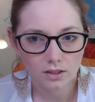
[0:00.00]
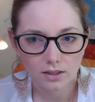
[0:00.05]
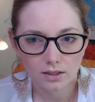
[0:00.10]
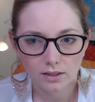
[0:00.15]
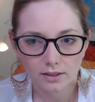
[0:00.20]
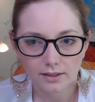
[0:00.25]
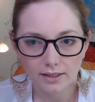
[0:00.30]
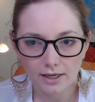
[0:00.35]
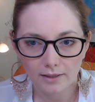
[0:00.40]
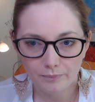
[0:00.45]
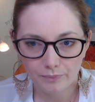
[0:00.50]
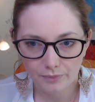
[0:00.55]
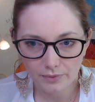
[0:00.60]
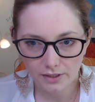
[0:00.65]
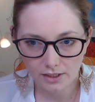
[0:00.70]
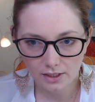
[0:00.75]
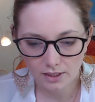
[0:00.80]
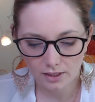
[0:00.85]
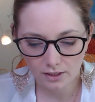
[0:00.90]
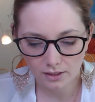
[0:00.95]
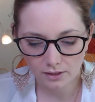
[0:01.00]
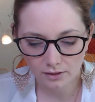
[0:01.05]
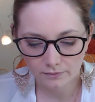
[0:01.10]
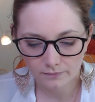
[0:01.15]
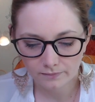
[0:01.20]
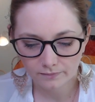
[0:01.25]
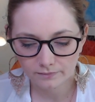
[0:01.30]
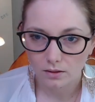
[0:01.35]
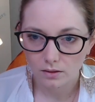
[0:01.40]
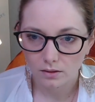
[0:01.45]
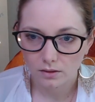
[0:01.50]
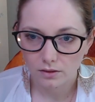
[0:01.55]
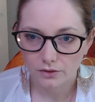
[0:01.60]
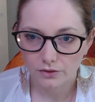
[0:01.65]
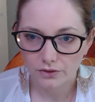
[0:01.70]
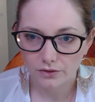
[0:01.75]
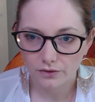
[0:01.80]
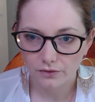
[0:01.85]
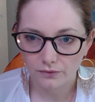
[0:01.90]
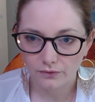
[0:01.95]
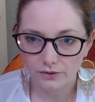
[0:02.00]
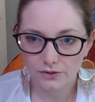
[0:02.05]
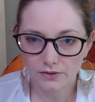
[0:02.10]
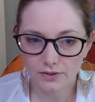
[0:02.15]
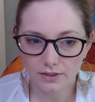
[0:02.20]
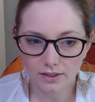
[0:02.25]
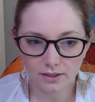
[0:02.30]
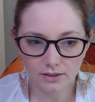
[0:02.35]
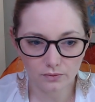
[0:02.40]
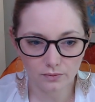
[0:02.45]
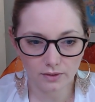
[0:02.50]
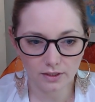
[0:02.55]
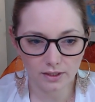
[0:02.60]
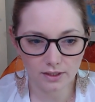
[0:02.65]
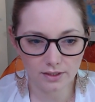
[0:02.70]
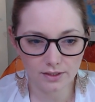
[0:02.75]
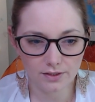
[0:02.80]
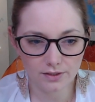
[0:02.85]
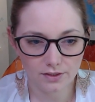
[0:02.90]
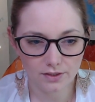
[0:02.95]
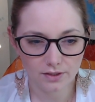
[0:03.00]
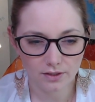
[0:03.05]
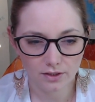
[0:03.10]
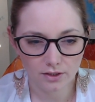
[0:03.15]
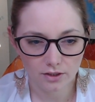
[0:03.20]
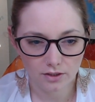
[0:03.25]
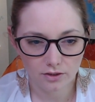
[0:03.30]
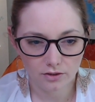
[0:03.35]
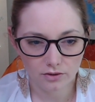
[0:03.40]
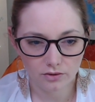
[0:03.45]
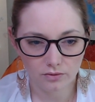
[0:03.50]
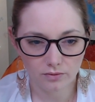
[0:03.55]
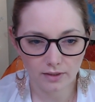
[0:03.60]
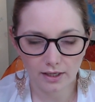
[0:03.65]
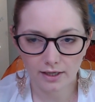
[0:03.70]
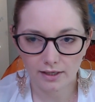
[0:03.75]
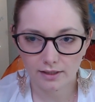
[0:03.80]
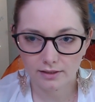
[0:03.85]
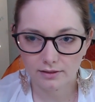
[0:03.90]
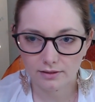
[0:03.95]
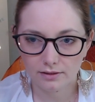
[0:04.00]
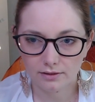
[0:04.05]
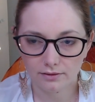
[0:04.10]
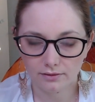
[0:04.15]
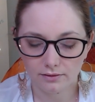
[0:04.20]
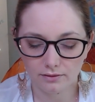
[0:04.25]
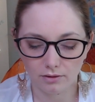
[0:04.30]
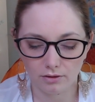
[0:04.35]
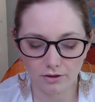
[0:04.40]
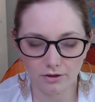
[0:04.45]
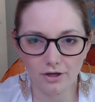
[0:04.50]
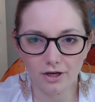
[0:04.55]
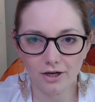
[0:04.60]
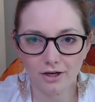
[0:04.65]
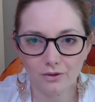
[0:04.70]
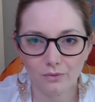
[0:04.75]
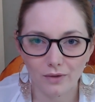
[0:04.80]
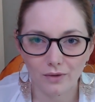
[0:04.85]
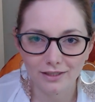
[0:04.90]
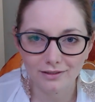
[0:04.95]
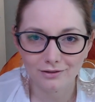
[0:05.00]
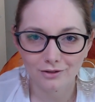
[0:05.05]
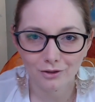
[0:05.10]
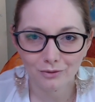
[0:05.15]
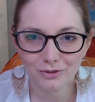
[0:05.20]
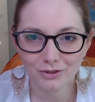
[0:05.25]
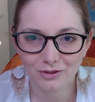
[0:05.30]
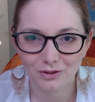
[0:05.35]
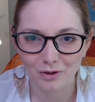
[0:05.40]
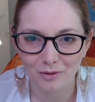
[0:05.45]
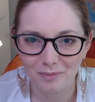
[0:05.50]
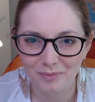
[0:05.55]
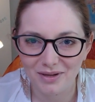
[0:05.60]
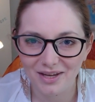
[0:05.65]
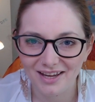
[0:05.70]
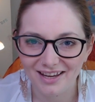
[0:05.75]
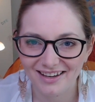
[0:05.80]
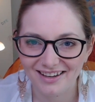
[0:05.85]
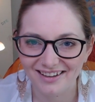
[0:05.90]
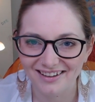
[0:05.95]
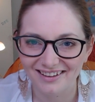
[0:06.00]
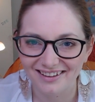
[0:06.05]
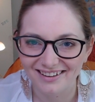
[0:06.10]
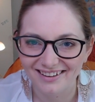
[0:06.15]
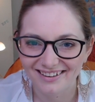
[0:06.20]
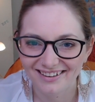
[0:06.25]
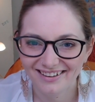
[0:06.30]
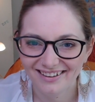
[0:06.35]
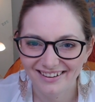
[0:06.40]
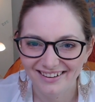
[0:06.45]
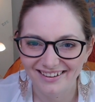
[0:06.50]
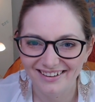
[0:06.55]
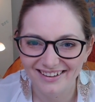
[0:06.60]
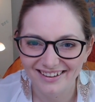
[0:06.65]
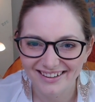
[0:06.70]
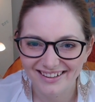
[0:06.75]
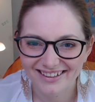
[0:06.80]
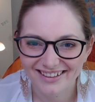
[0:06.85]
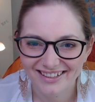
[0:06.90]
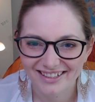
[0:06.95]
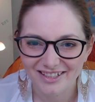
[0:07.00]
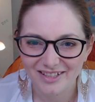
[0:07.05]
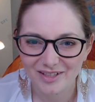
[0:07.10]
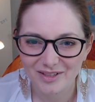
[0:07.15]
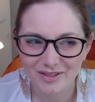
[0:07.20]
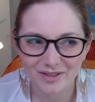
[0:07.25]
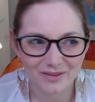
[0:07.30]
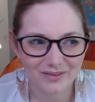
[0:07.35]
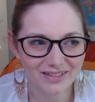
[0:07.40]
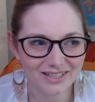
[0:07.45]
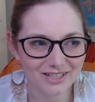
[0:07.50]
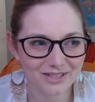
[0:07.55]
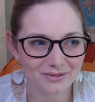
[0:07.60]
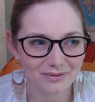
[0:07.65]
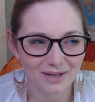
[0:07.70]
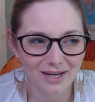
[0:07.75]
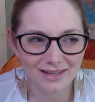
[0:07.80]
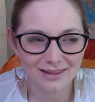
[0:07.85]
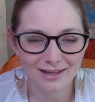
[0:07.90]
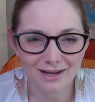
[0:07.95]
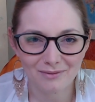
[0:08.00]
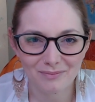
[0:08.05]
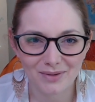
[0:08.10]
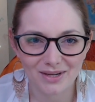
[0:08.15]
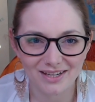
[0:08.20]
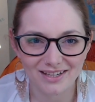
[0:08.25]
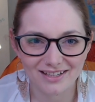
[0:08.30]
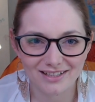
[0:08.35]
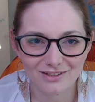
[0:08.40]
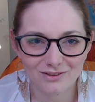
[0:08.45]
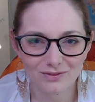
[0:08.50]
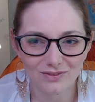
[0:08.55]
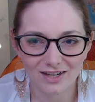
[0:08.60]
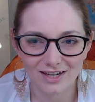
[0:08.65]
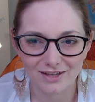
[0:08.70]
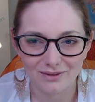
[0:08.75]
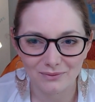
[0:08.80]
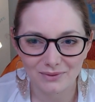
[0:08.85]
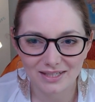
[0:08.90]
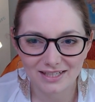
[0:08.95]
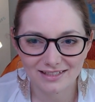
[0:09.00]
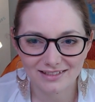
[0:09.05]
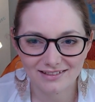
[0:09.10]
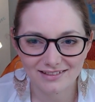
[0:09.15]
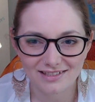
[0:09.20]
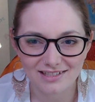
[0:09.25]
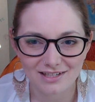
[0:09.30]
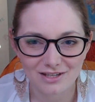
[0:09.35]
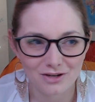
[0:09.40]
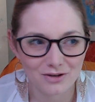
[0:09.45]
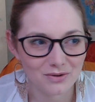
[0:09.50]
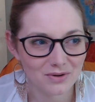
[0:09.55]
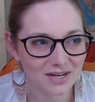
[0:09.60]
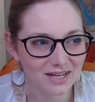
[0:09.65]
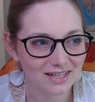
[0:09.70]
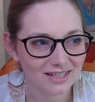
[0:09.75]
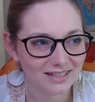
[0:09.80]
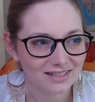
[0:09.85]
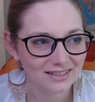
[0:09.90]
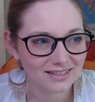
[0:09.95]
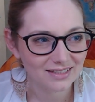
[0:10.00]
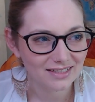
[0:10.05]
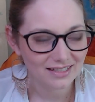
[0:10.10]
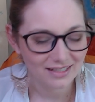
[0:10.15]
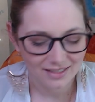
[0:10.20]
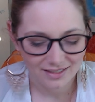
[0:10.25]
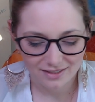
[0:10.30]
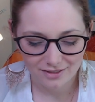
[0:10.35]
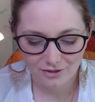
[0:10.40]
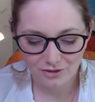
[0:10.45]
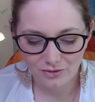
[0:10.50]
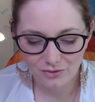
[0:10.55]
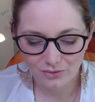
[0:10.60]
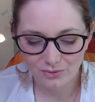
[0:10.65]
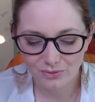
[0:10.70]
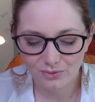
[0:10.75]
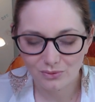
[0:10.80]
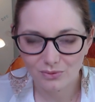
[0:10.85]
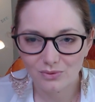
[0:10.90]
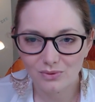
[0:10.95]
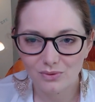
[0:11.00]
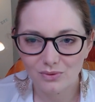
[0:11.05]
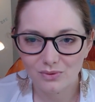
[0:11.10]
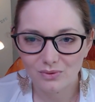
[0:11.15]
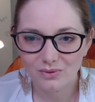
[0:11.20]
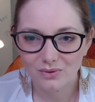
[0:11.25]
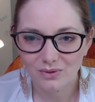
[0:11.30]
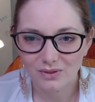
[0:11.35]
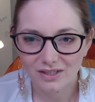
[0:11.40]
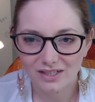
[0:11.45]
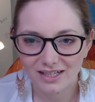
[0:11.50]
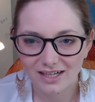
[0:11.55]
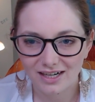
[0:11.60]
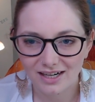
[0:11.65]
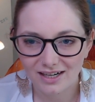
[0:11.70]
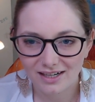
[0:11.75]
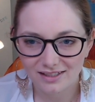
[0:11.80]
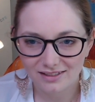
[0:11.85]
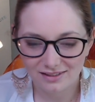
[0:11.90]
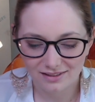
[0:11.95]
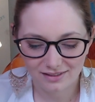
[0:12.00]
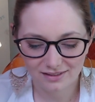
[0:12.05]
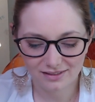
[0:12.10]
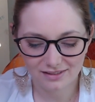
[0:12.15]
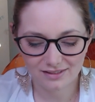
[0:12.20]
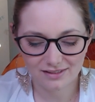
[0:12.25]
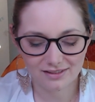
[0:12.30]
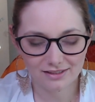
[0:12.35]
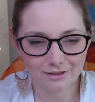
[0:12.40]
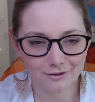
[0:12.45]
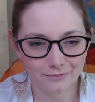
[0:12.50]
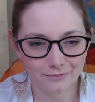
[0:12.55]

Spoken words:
That being, so the first sentence was, du hast, oh God, why is it always so big? You don't need to write that big. It's fine. We can see you. Du hast,